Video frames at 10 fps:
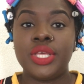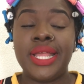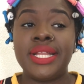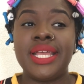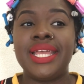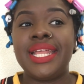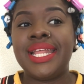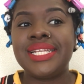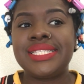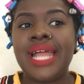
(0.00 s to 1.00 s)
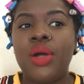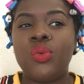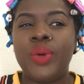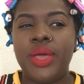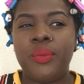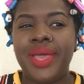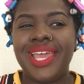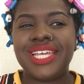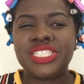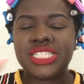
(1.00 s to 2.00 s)
and it's not wet,
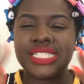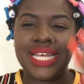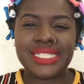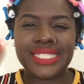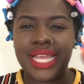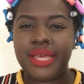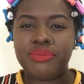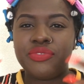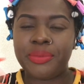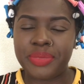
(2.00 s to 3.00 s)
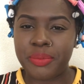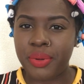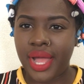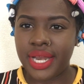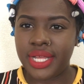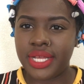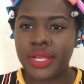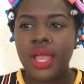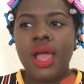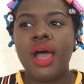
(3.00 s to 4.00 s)
it's just like damp from the
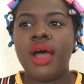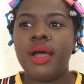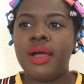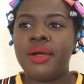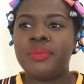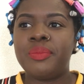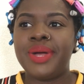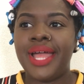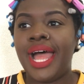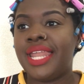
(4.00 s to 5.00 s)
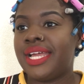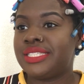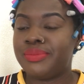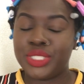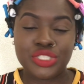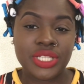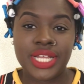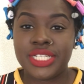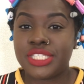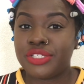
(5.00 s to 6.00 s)
product. But I like to make sure
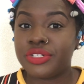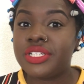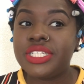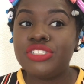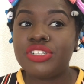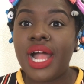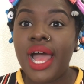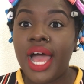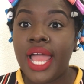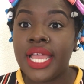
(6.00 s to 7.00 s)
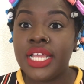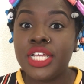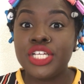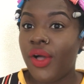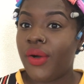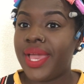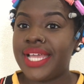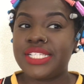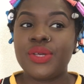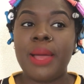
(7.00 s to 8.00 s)
that it's thoroughly dry.
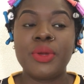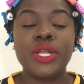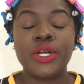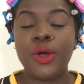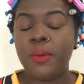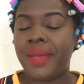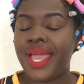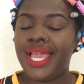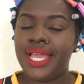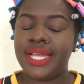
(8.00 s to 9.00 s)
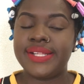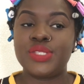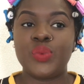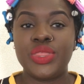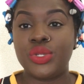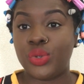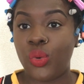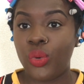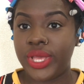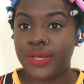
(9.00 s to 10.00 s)
Okay, so I'm going to coat my hands with an
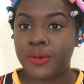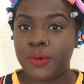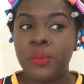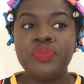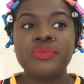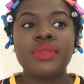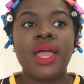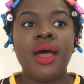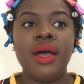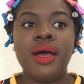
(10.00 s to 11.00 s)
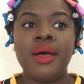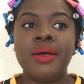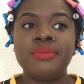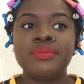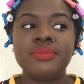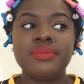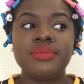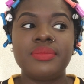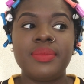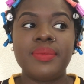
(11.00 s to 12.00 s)
oil
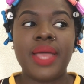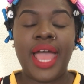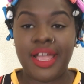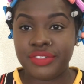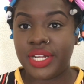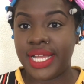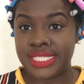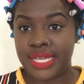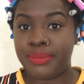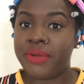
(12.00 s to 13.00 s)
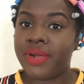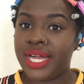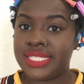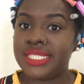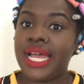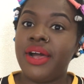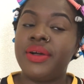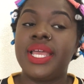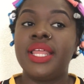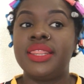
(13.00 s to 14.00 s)
after I take my rods
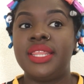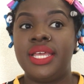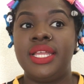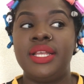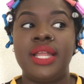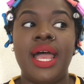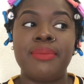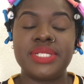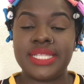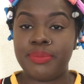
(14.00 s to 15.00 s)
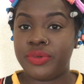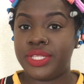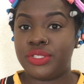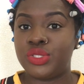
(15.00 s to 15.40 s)
out, and then I'm going to separate the